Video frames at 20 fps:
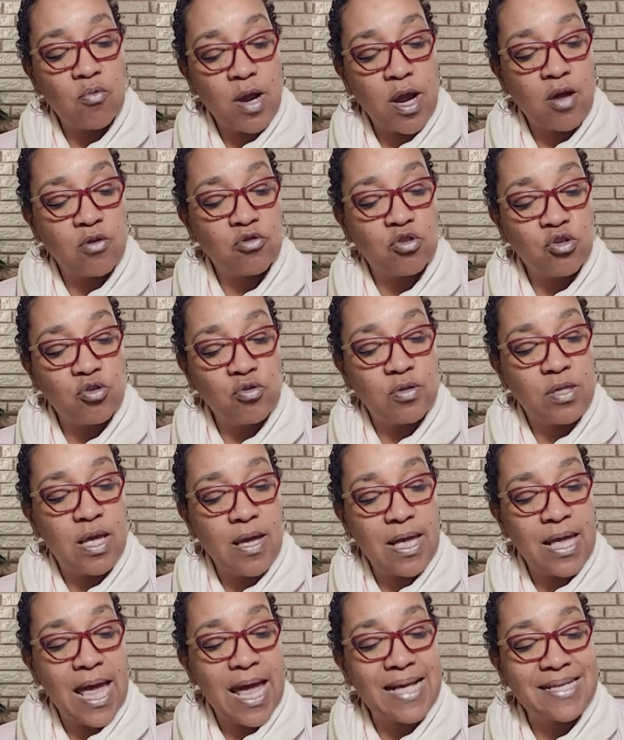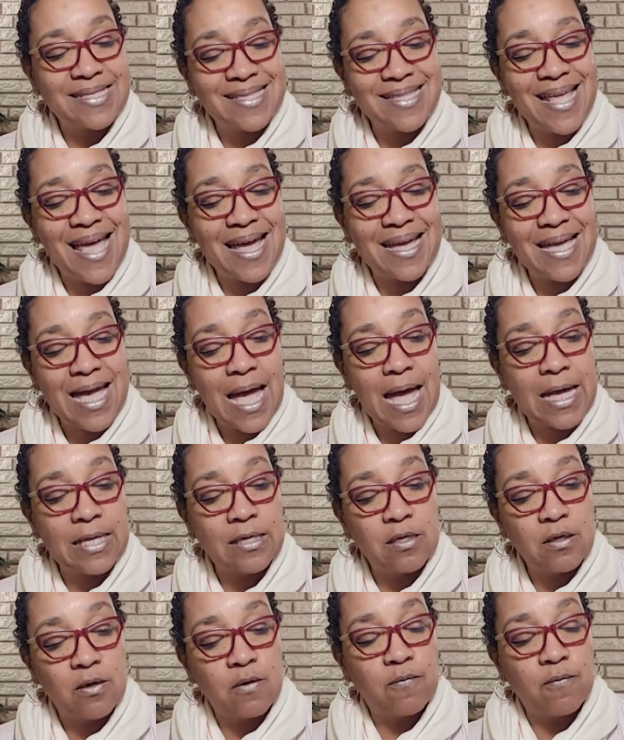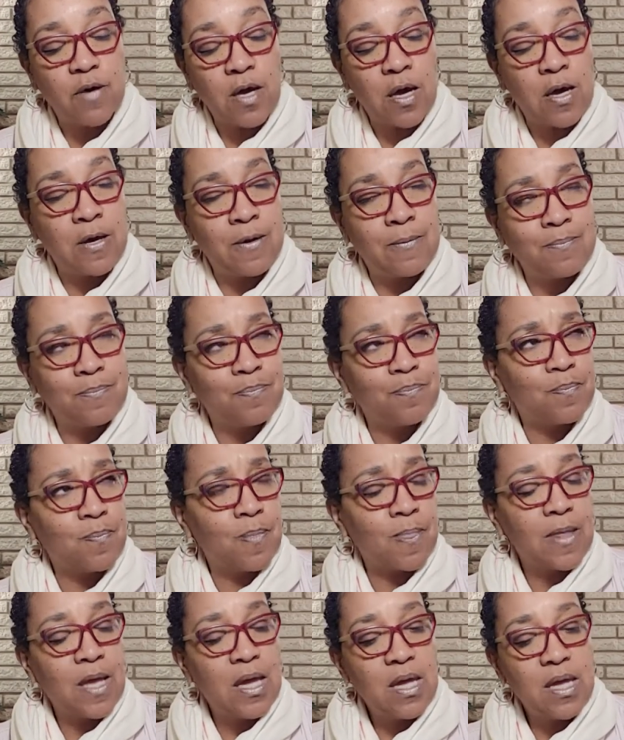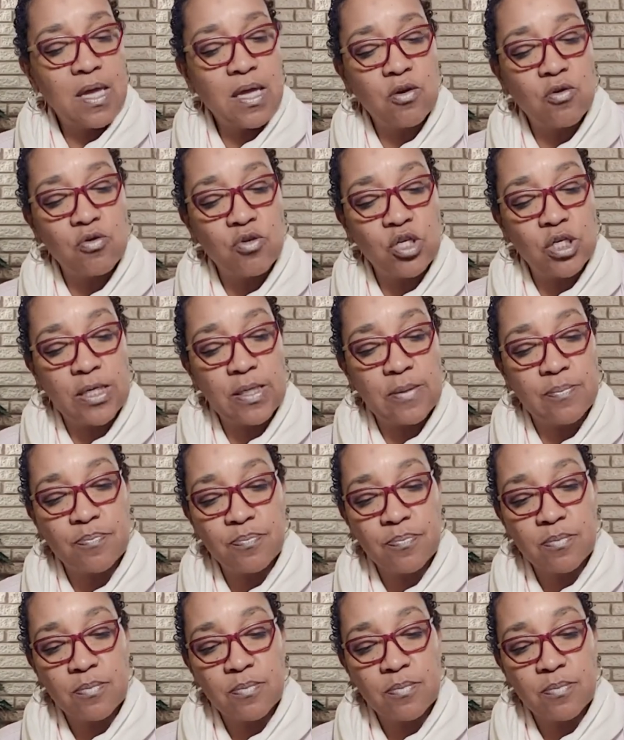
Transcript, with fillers: around you that has that kind of um, energy.